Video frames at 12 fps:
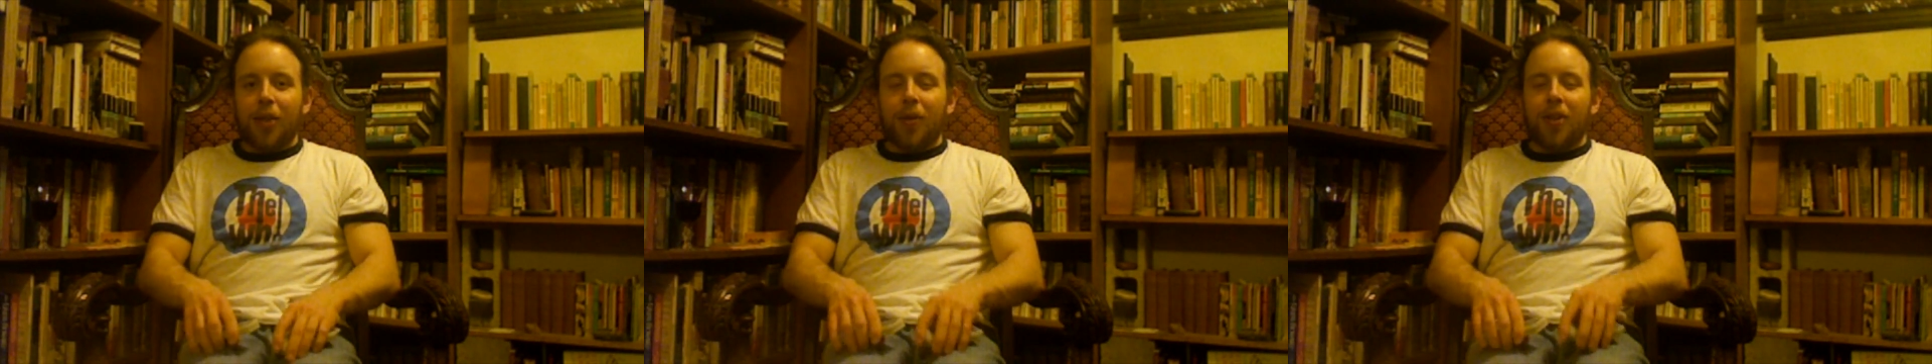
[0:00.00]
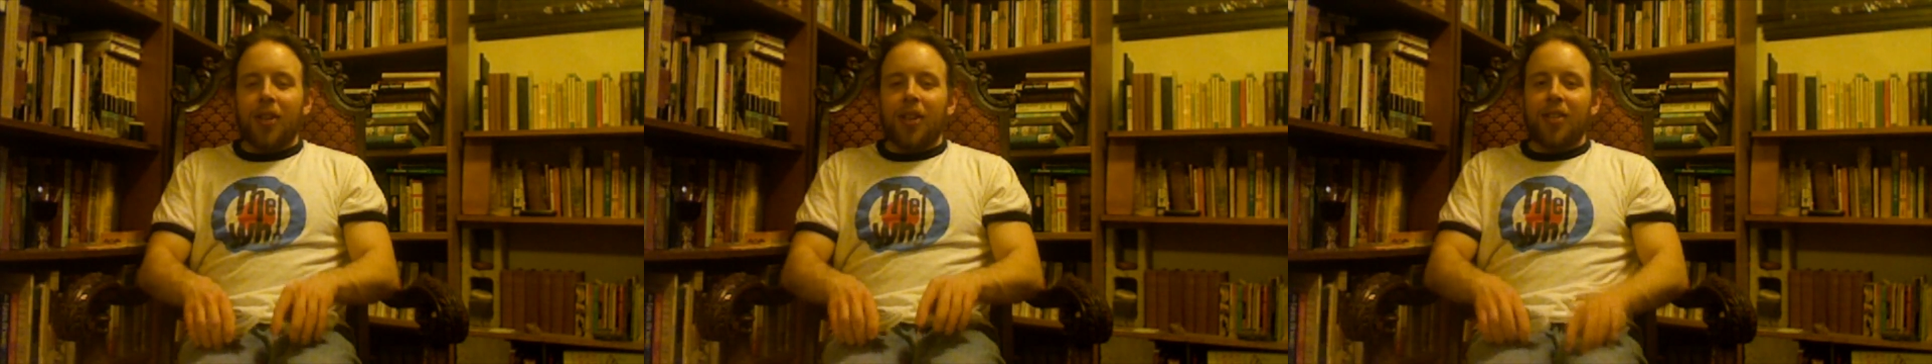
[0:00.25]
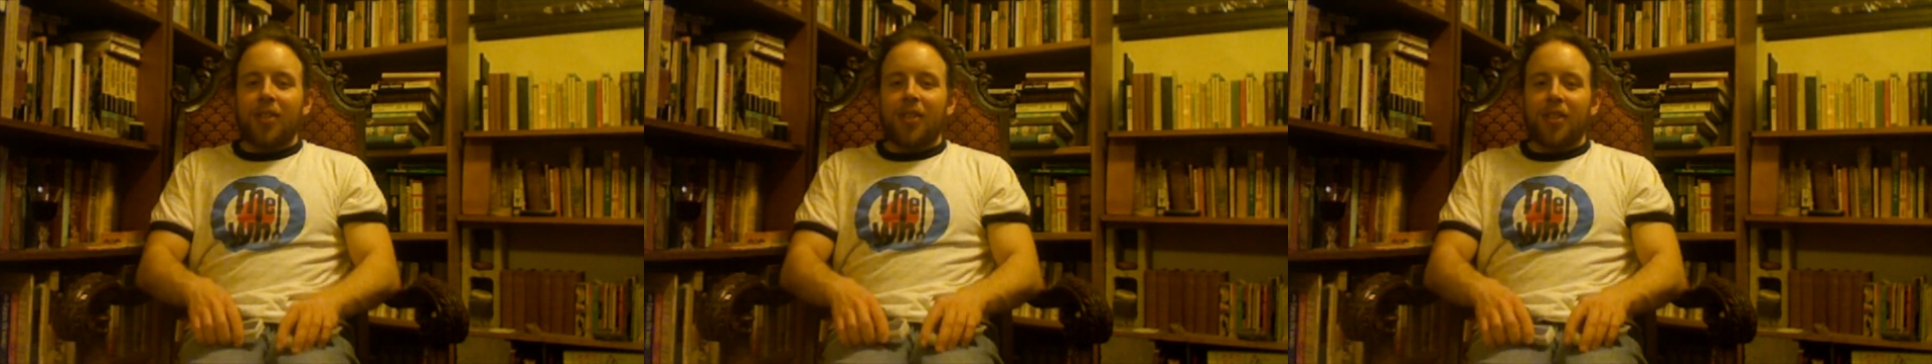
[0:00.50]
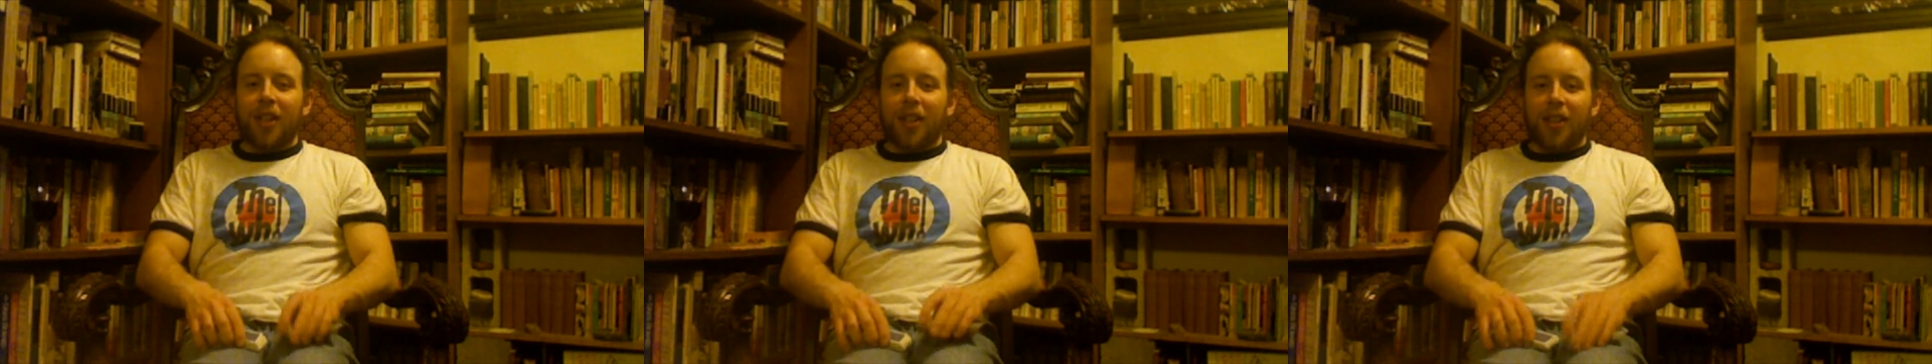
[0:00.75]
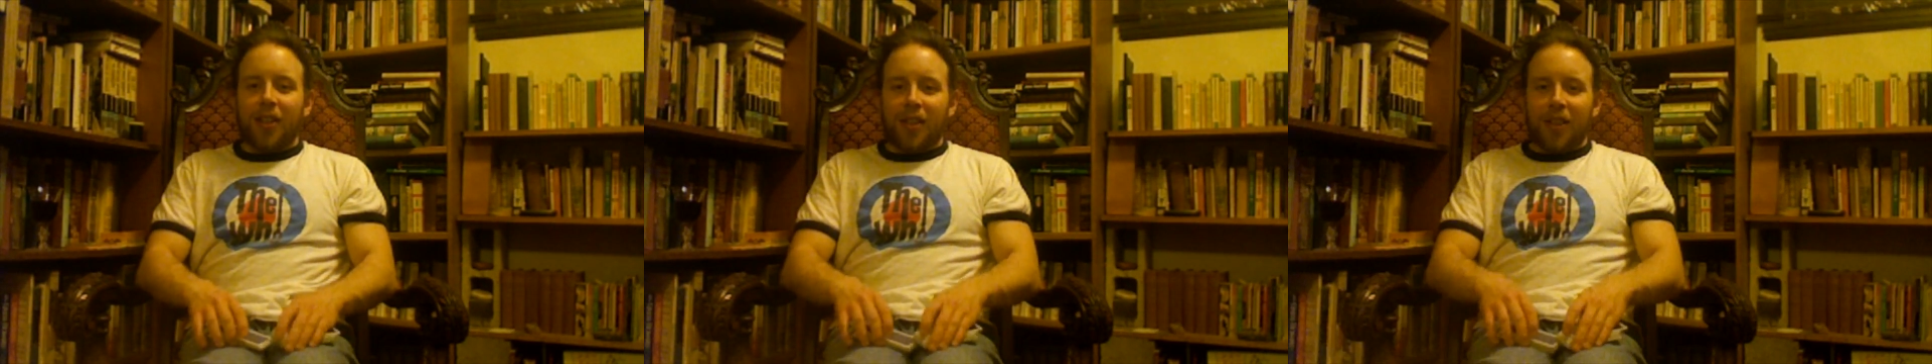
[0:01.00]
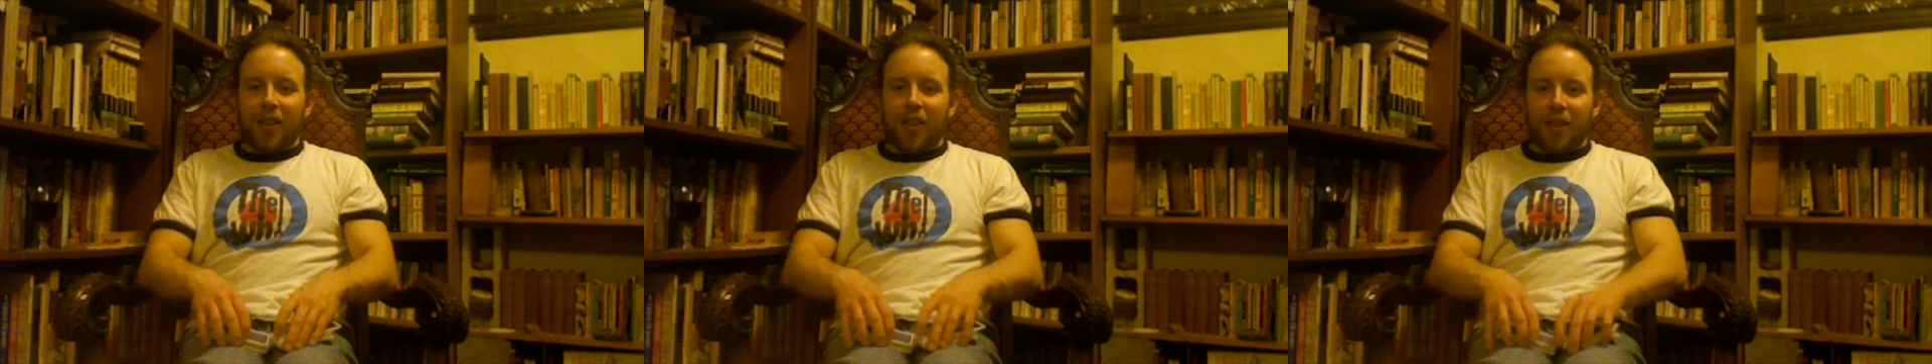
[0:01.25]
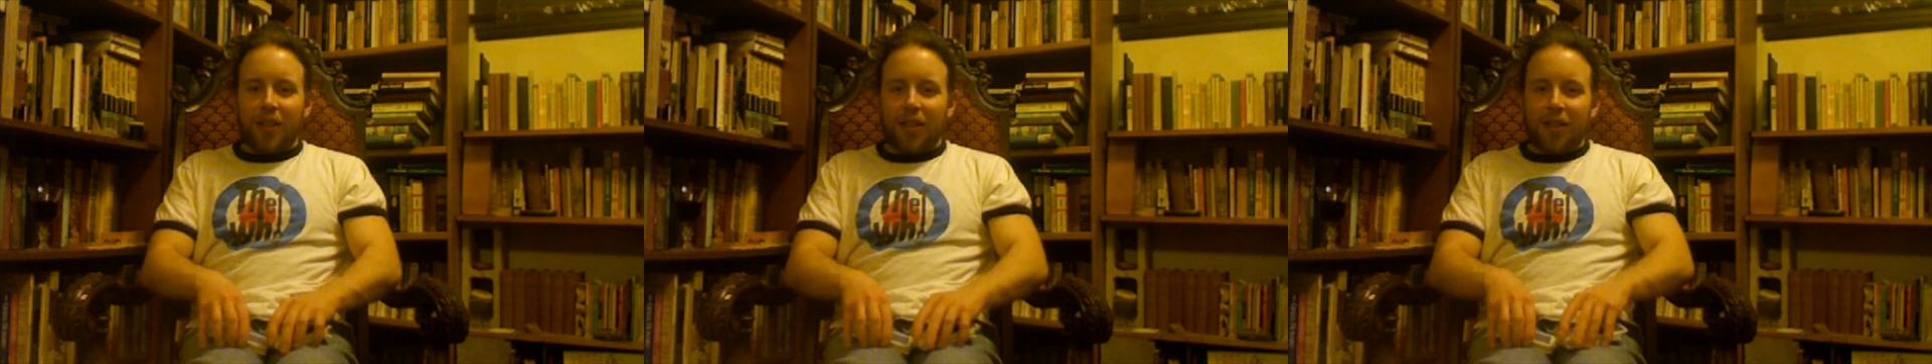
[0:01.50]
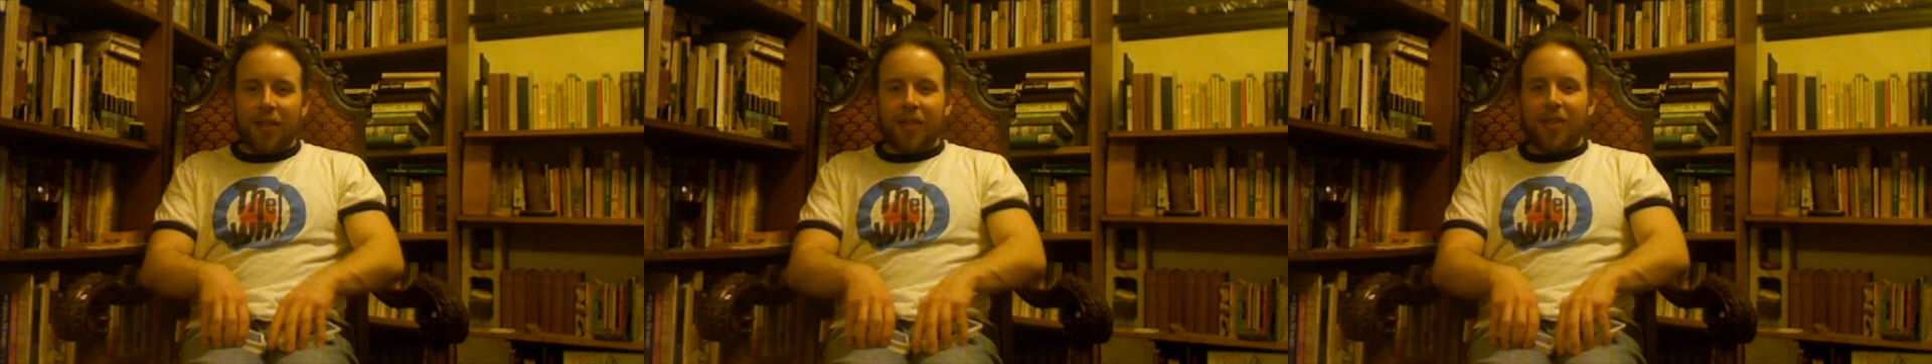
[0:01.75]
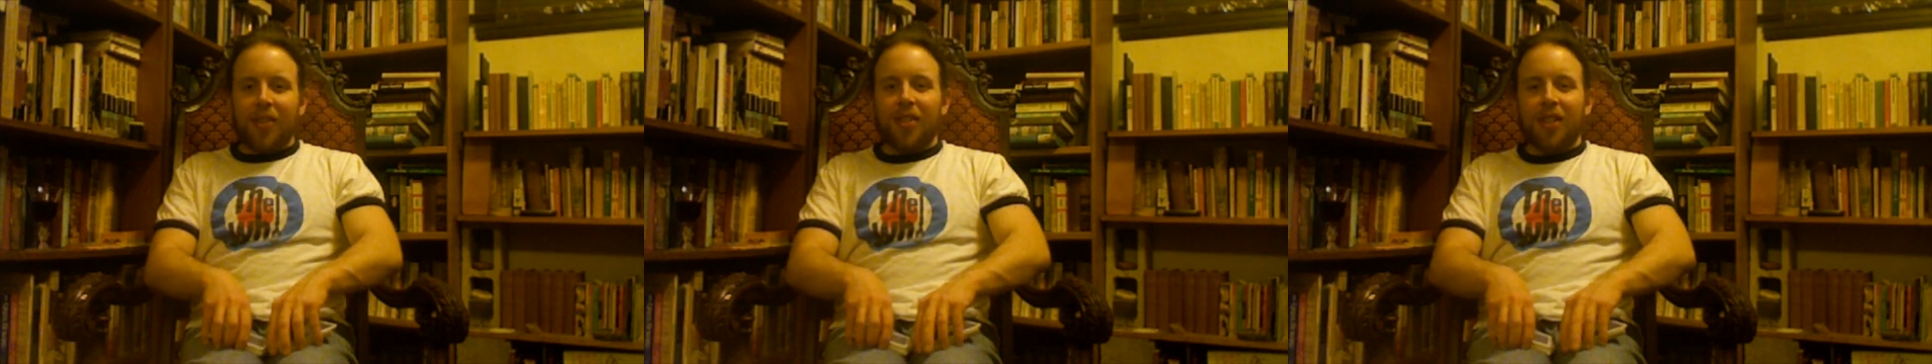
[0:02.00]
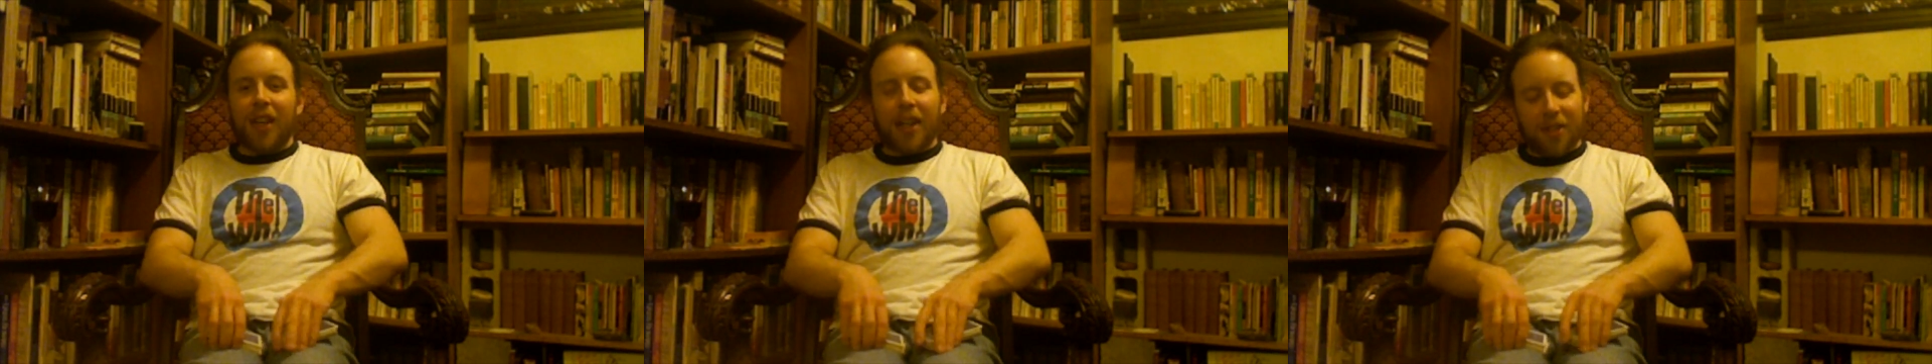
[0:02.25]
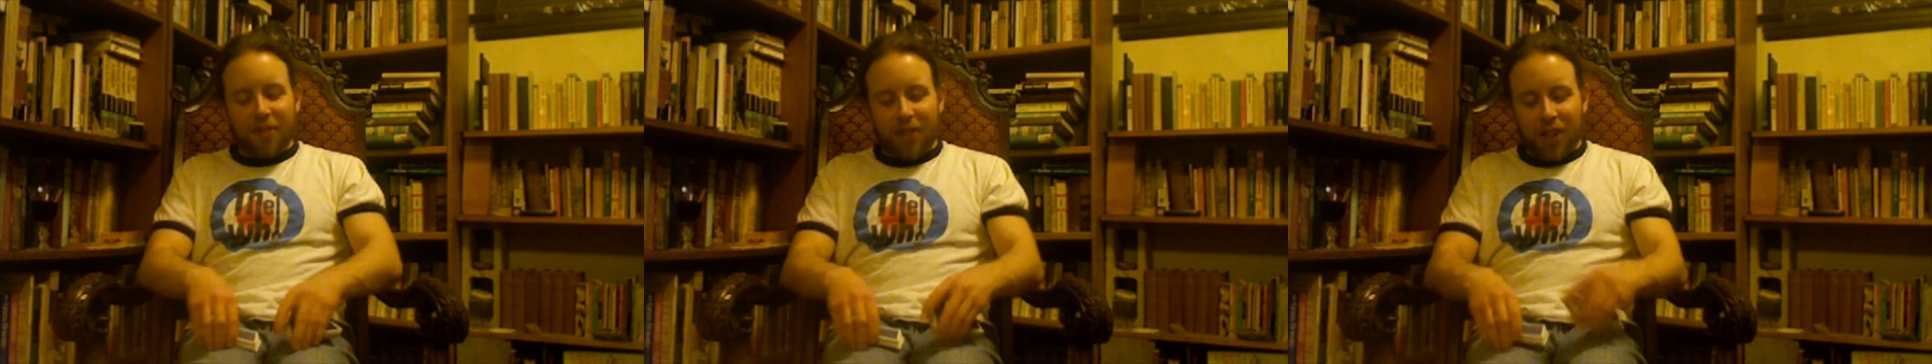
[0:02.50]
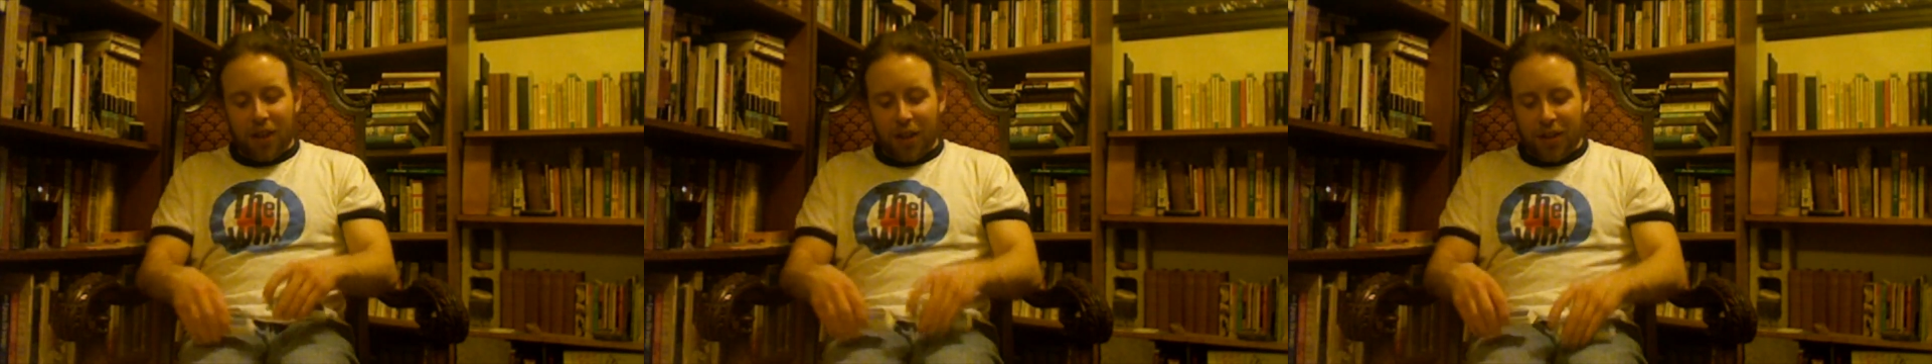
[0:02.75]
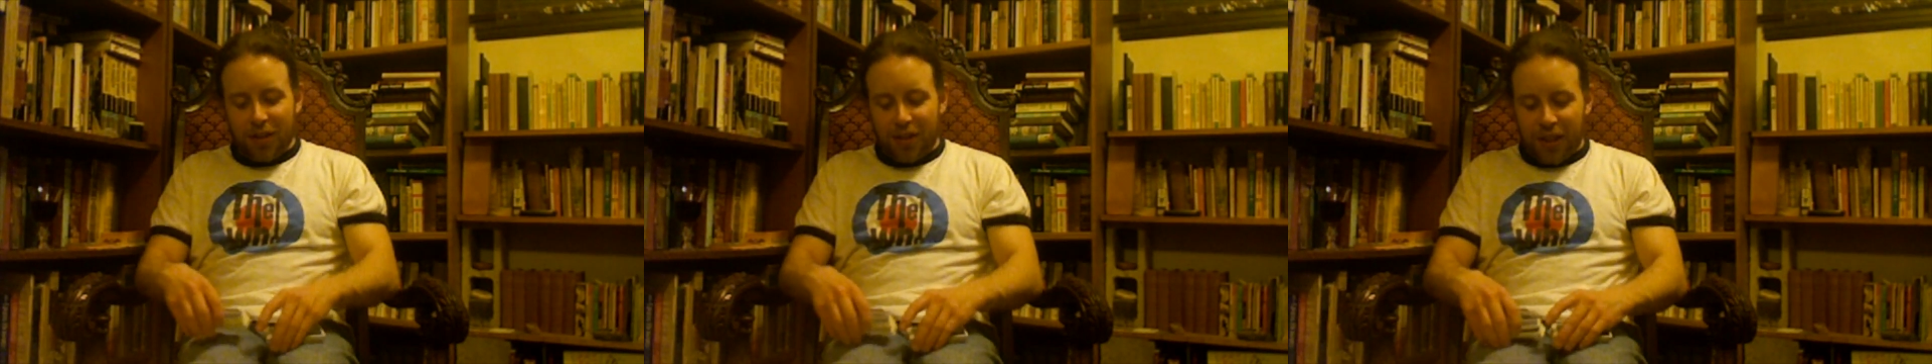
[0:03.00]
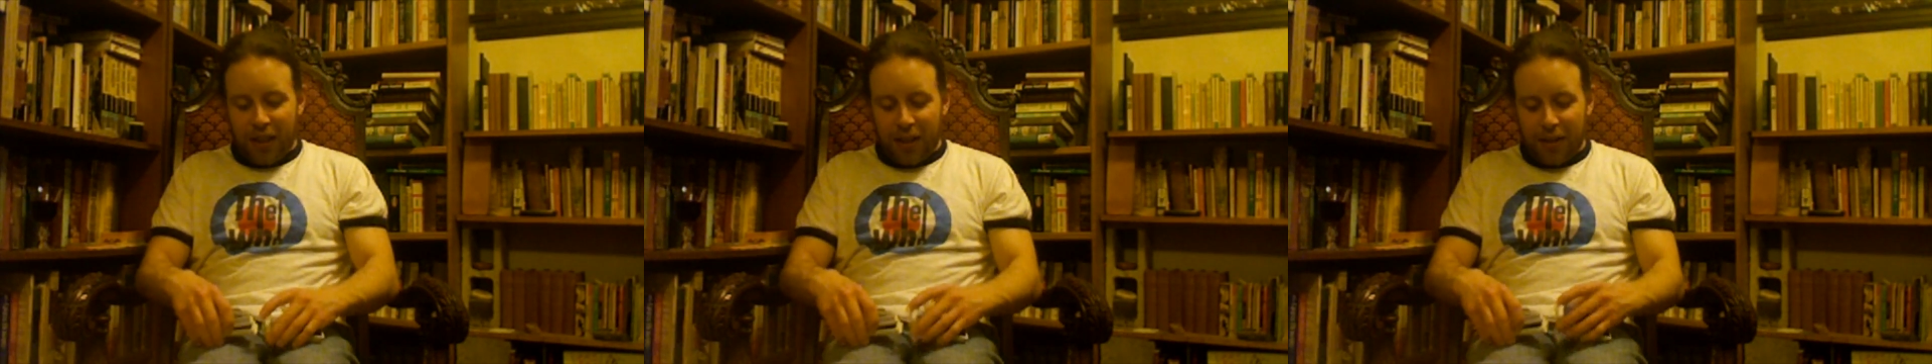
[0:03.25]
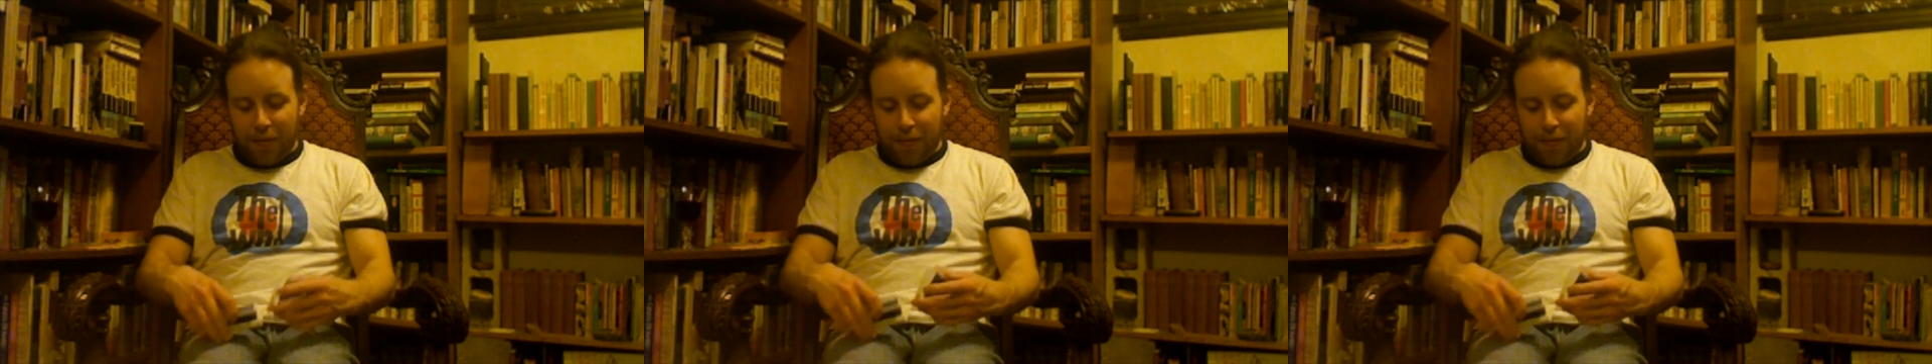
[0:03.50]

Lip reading: things. It's like it's the sides of the cards that